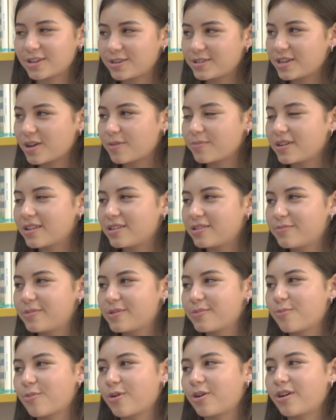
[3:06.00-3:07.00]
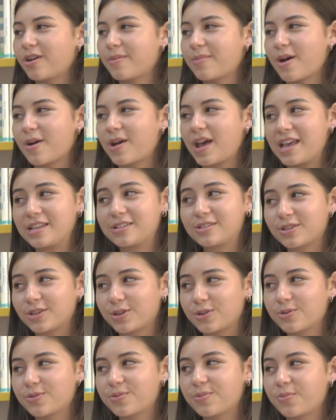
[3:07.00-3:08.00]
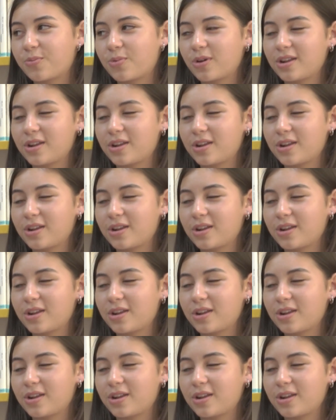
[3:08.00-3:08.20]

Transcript: Can you tell me a little bit more about SU?